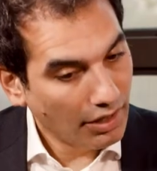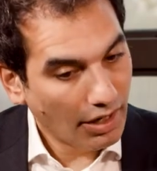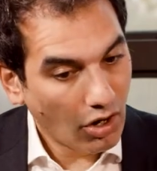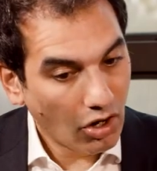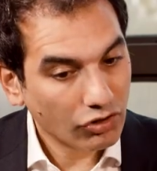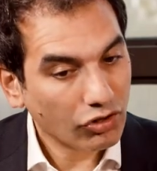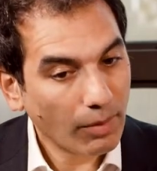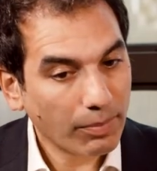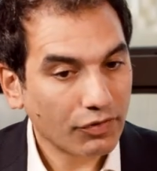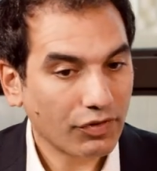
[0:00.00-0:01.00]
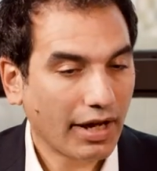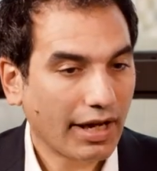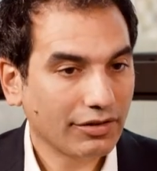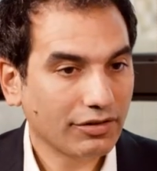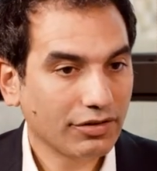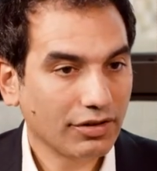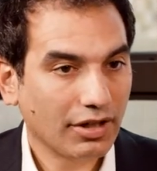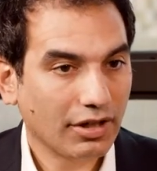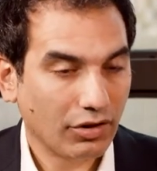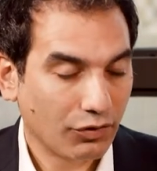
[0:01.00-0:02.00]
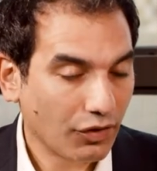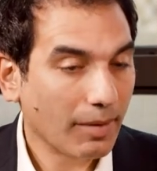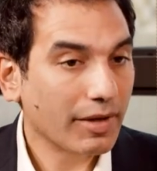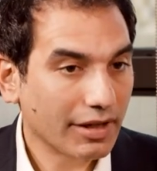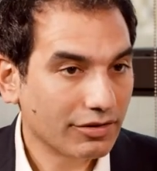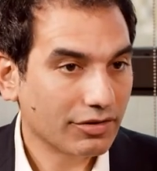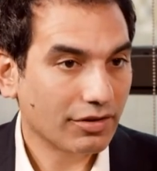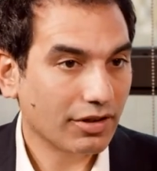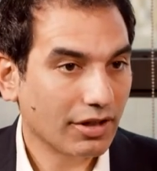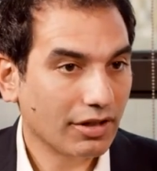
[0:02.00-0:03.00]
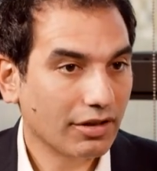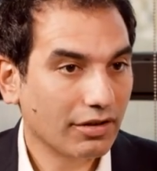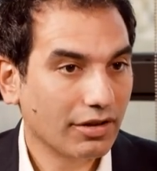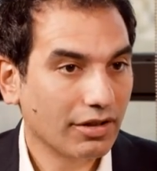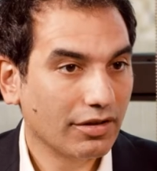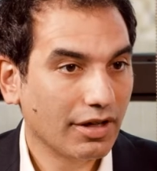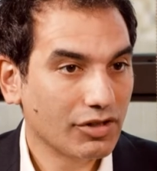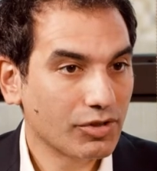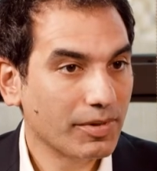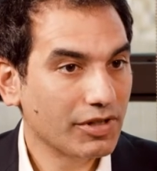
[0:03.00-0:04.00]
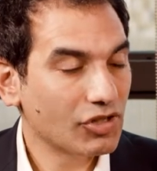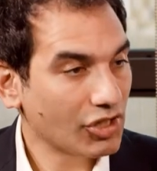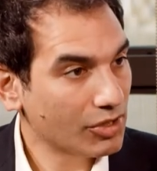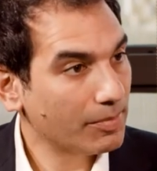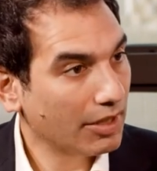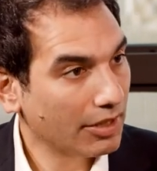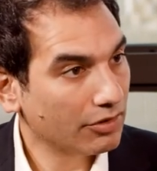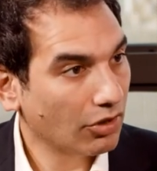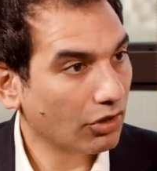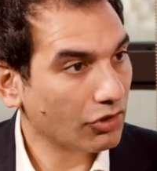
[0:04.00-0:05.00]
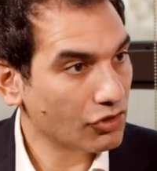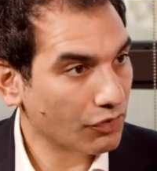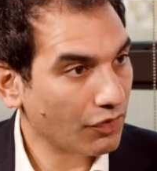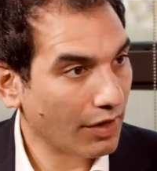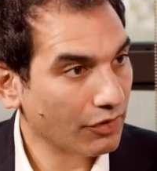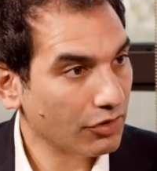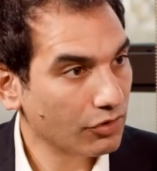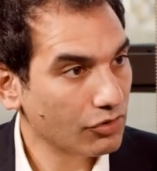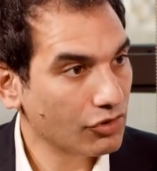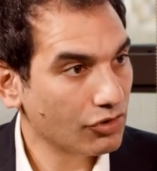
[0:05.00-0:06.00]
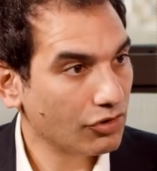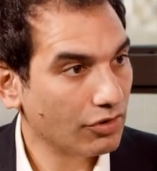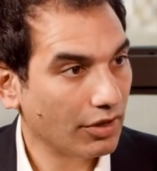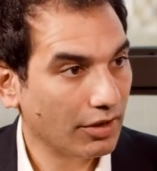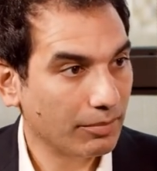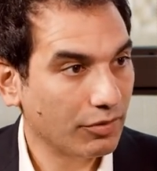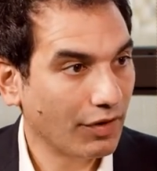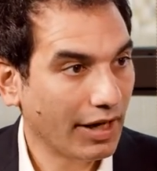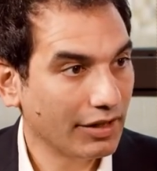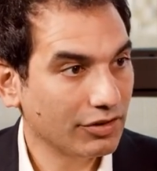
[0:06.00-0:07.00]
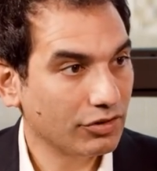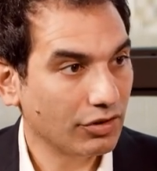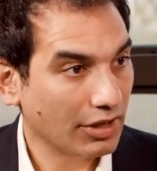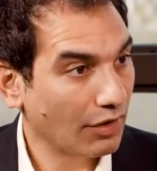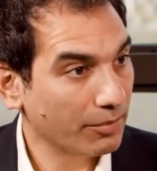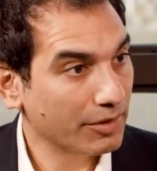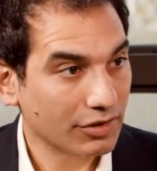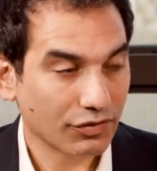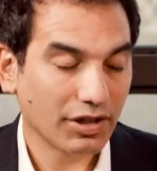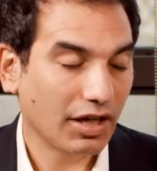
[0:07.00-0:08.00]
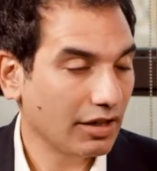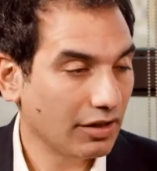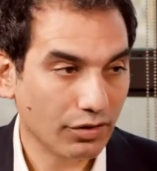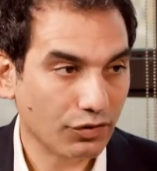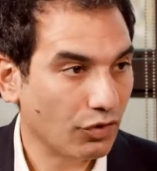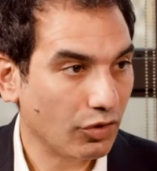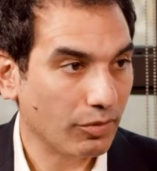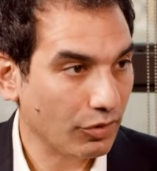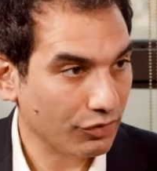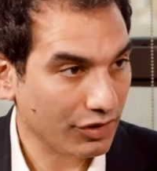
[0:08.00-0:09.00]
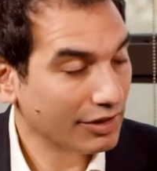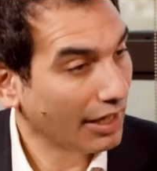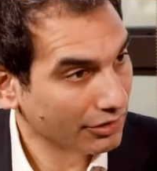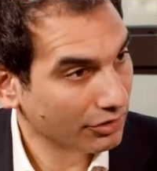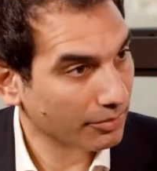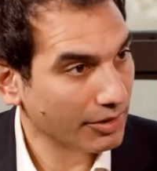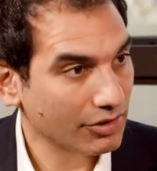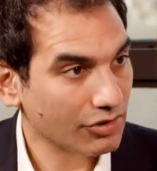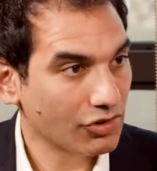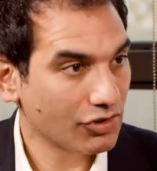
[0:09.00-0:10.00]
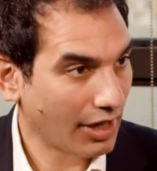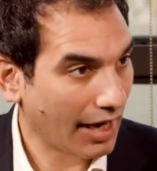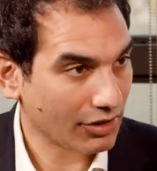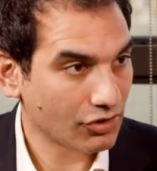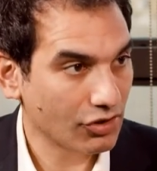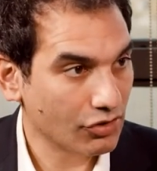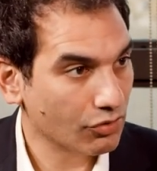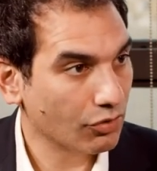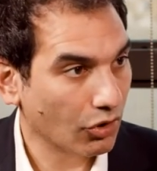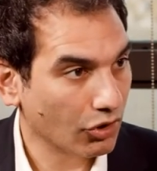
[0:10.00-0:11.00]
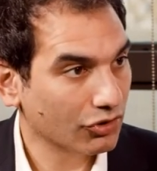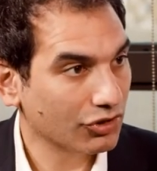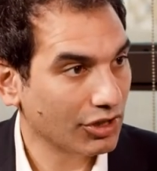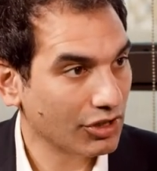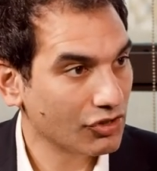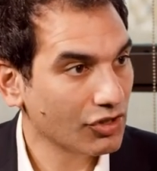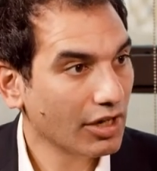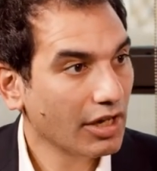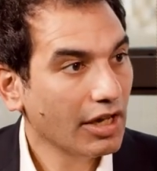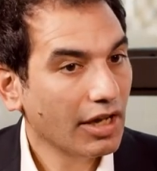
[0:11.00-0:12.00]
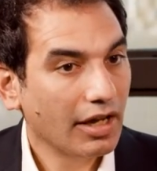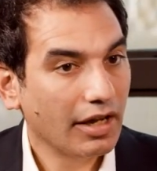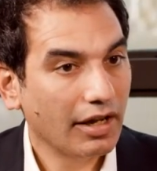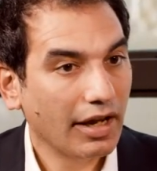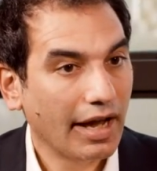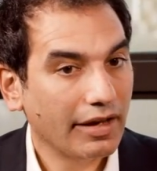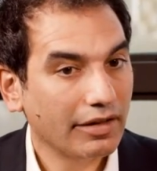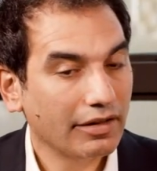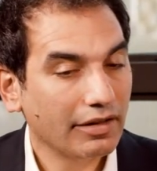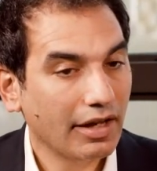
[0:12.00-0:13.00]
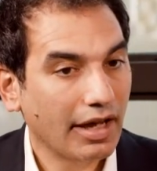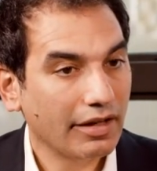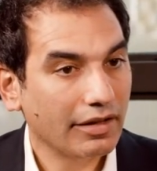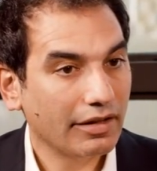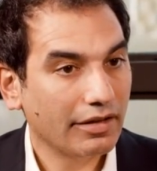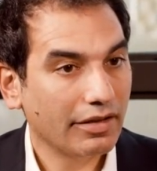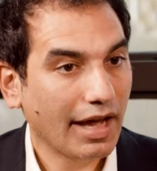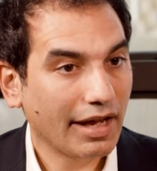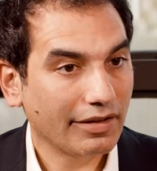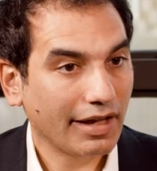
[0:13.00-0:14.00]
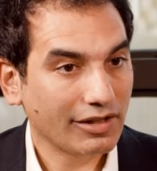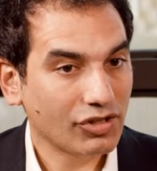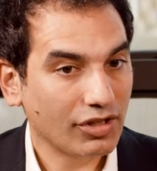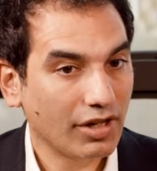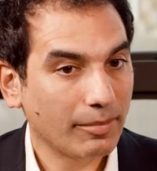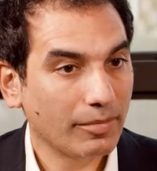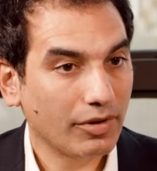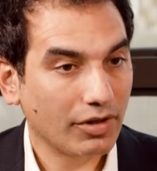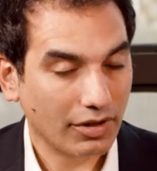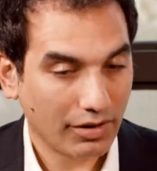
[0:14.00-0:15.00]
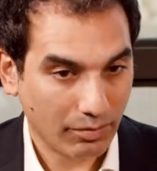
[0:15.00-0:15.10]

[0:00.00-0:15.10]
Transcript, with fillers: on top of that, uh, or from it, the, the, there's been $6 billion of revenues uh, provided to the government of Ghana in the form of entitlements, mm -hmm. taxes, royalties. Uh, and and that that's a number.